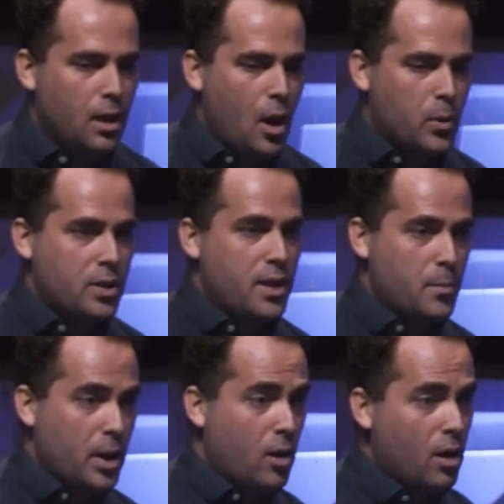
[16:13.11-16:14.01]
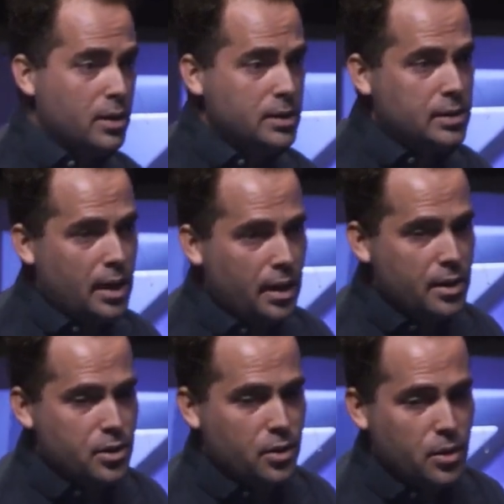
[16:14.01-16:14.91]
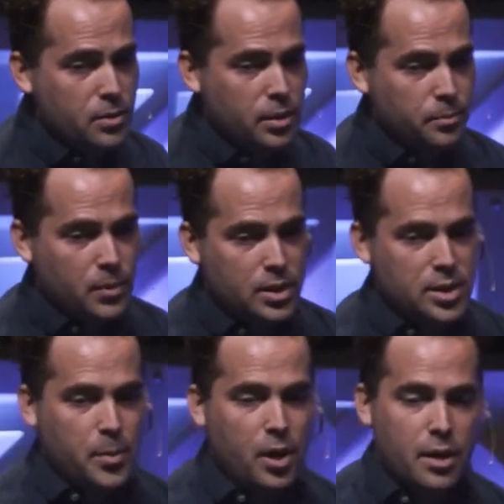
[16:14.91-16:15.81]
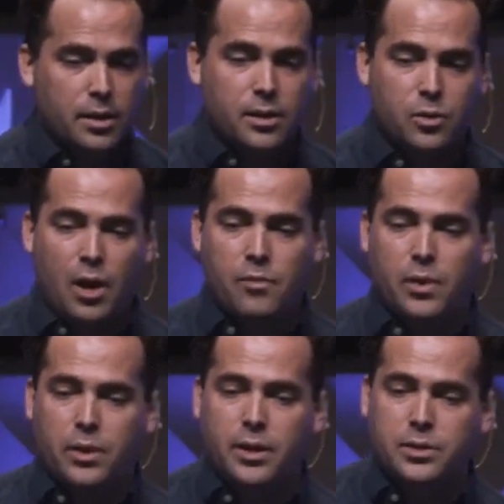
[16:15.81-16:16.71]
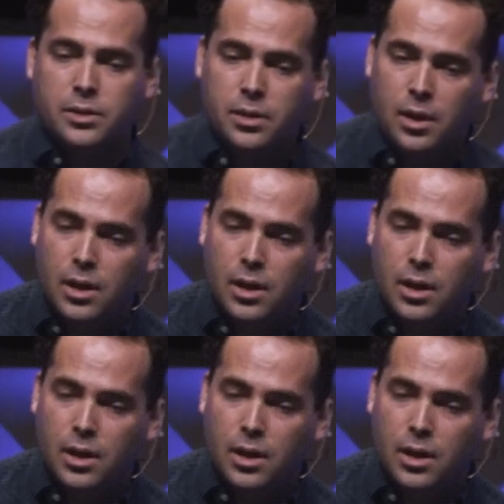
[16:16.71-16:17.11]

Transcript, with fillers: I want to thank my colleagues at Edge and Node Semiotic and the Graph Foundation,